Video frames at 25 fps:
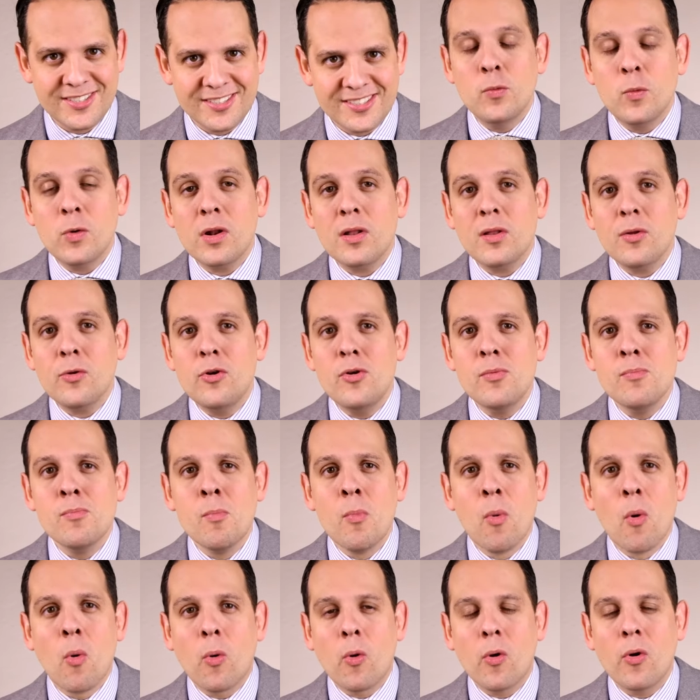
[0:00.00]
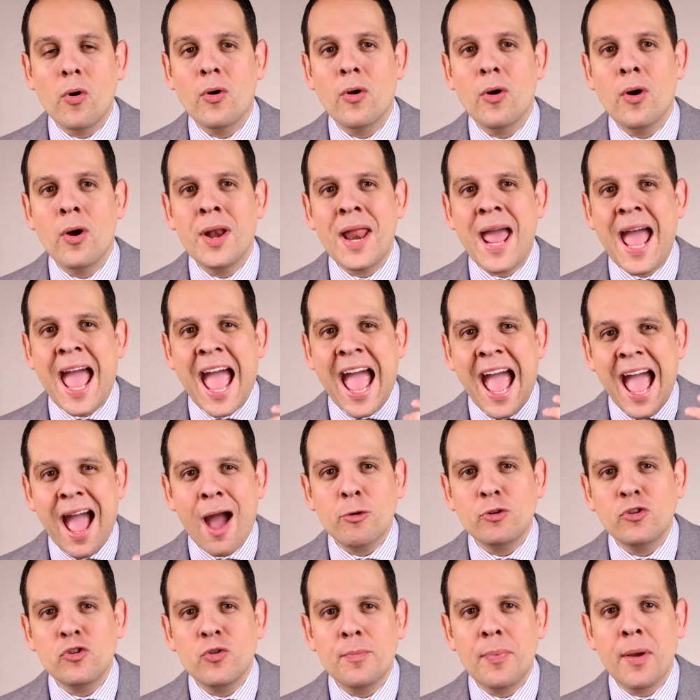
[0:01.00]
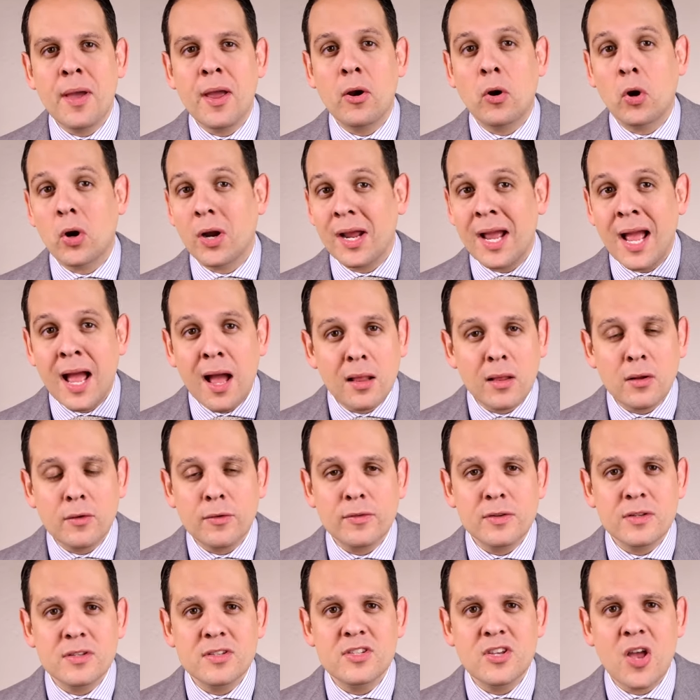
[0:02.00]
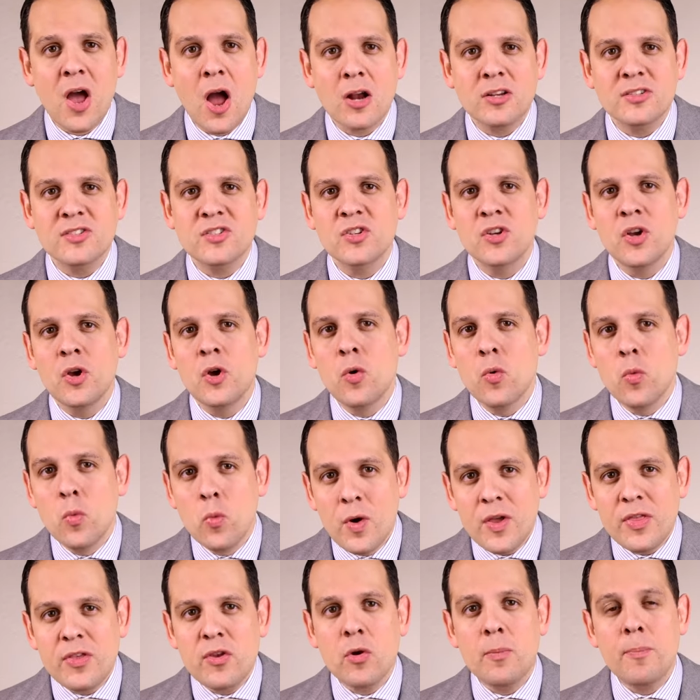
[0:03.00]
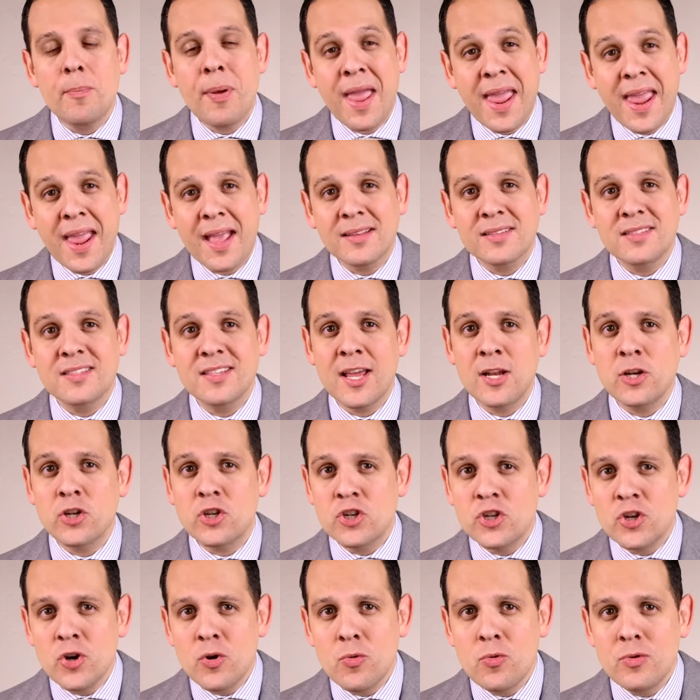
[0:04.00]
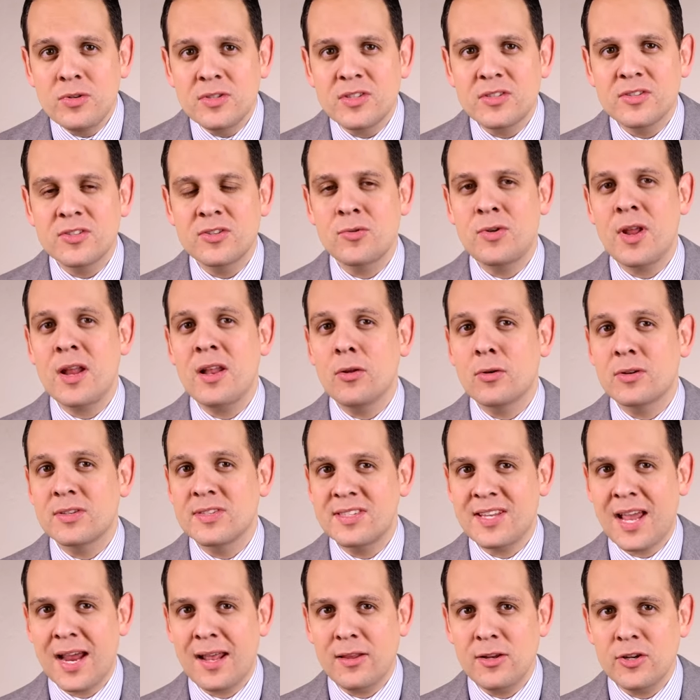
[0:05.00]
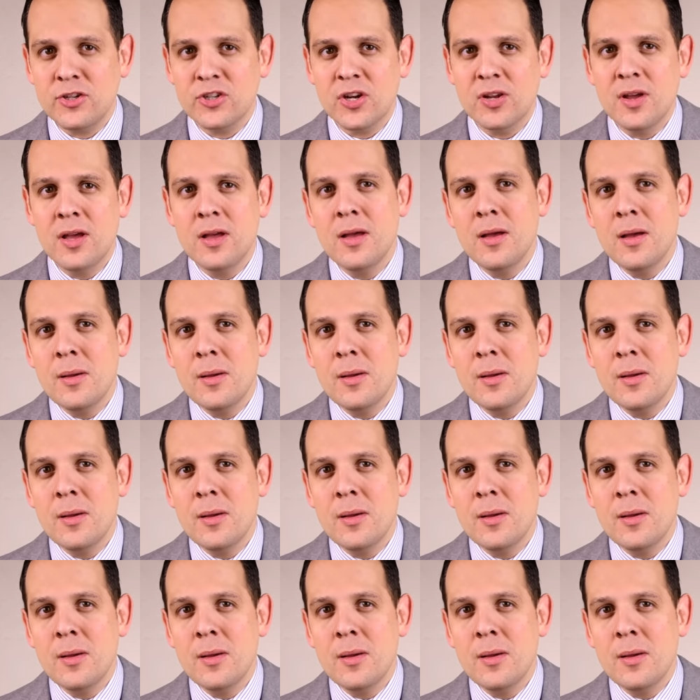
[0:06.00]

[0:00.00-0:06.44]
If you want to learn more on how to pair colorful socks with your pants and shoes so they look stylish,